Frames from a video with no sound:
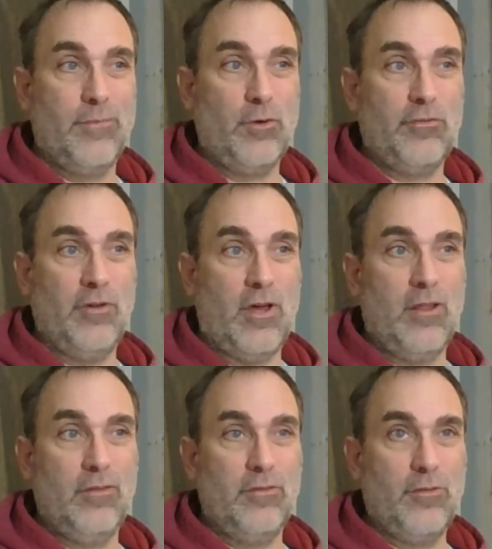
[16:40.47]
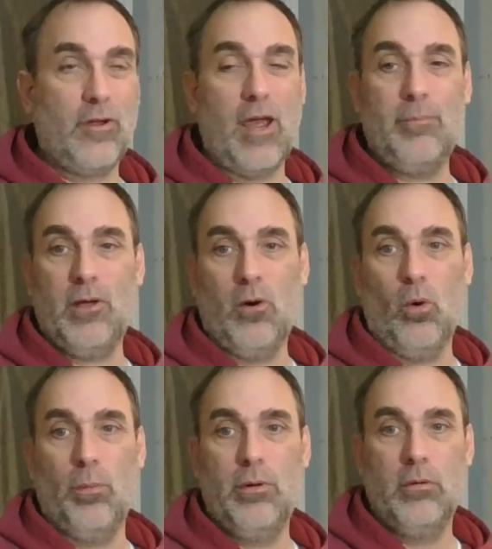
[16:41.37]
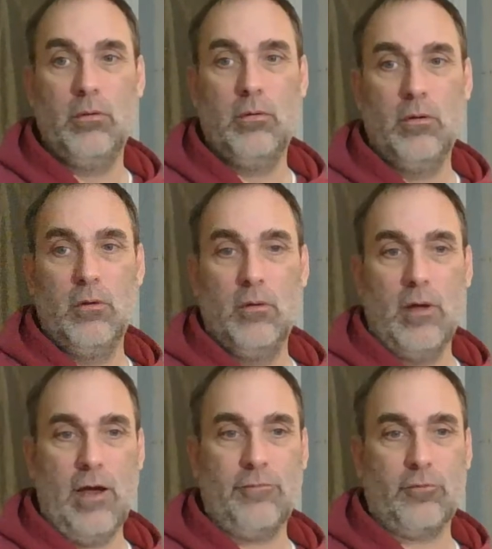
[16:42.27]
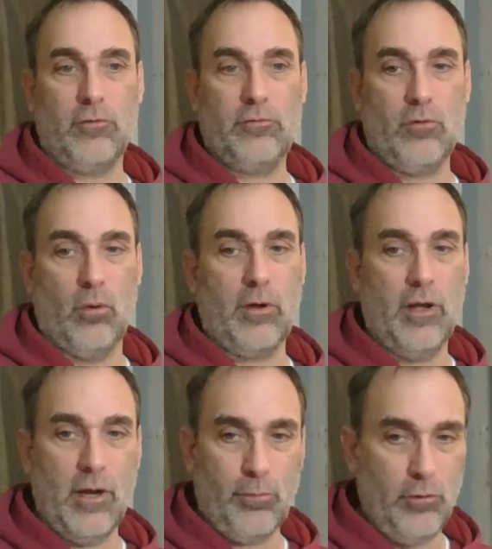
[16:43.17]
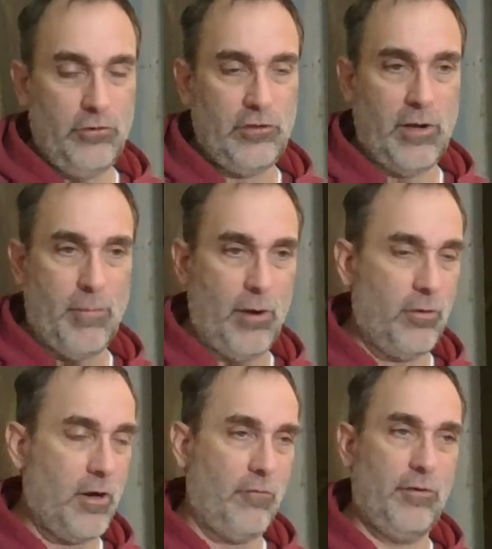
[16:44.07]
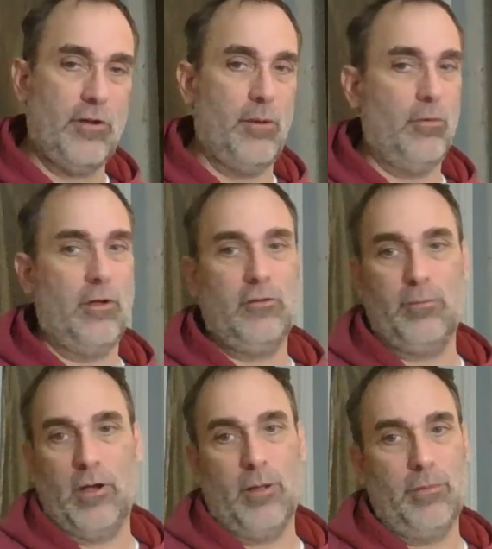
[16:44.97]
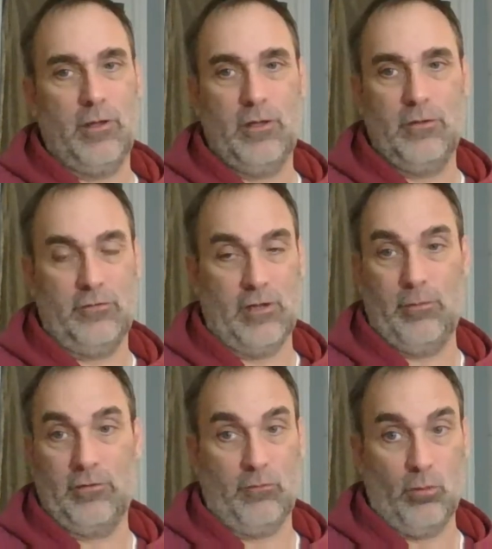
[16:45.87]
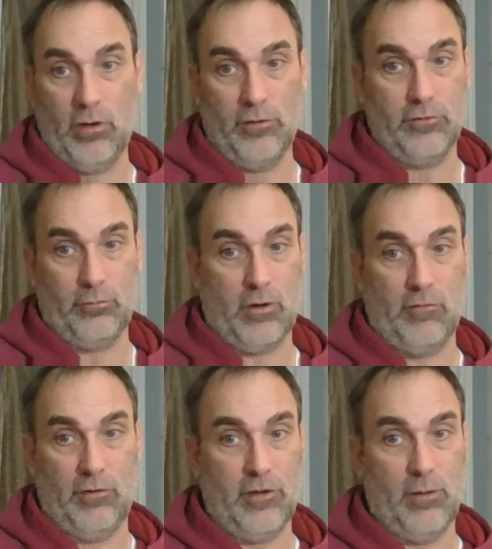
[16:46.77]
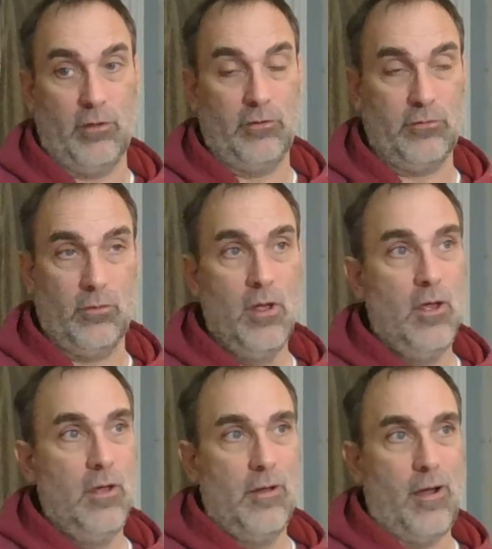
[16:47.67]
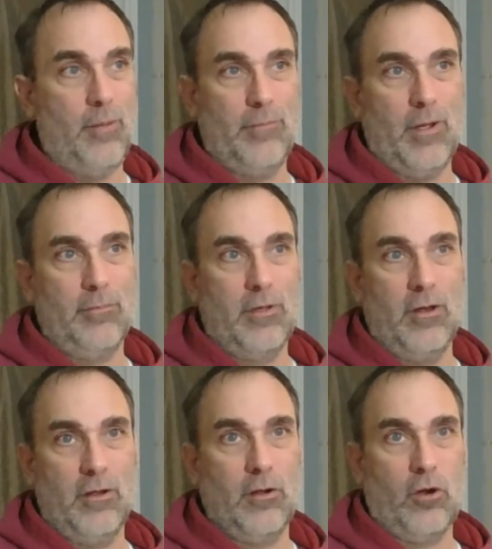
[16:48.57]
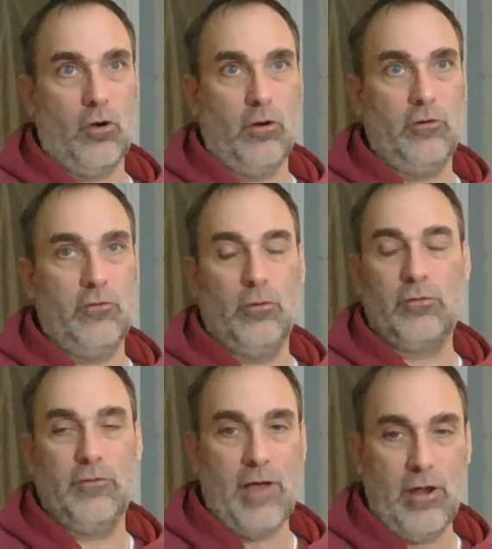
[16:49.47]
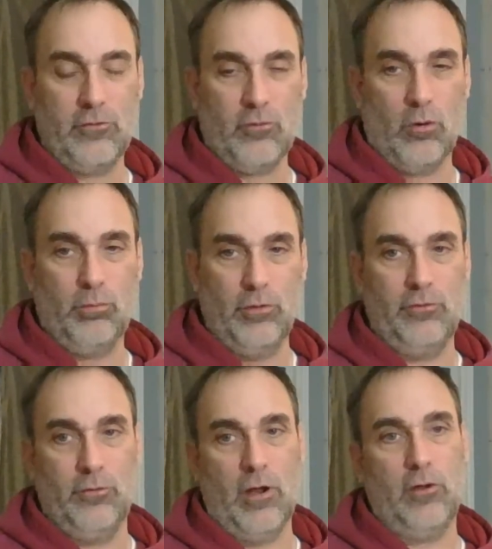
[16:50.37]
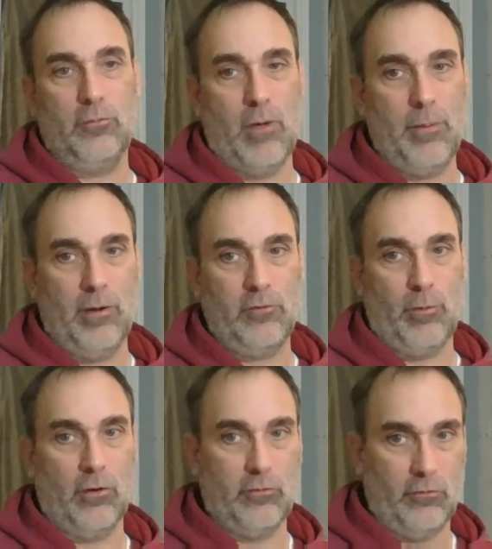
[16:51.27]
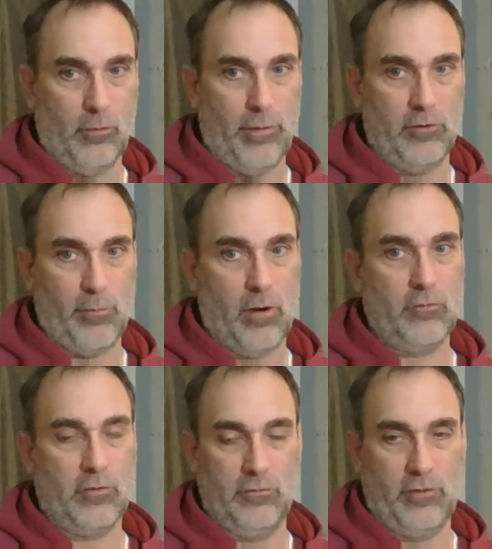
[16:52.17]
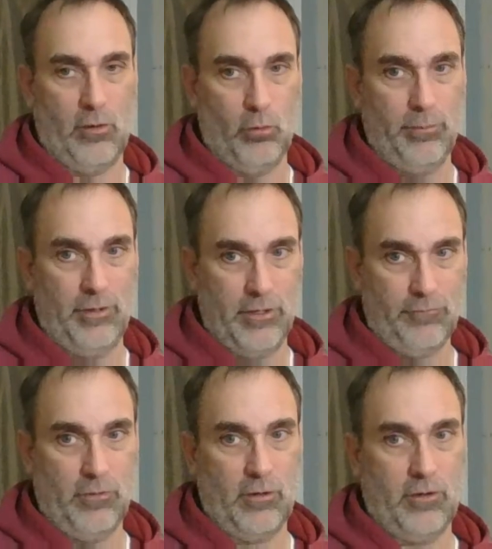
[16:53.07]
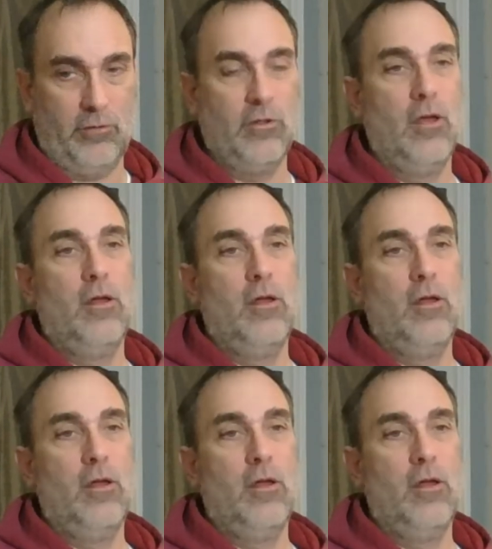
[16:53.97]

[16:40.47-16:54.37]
there's not, there can be hope after a stroke. And I appreciate my recovery timelines may not be the same as everyone else's recovery timeline. So I'm, I'm going to encourage those that have had a stroke, please do not use my benchmarks as your benchmarks because they will be different because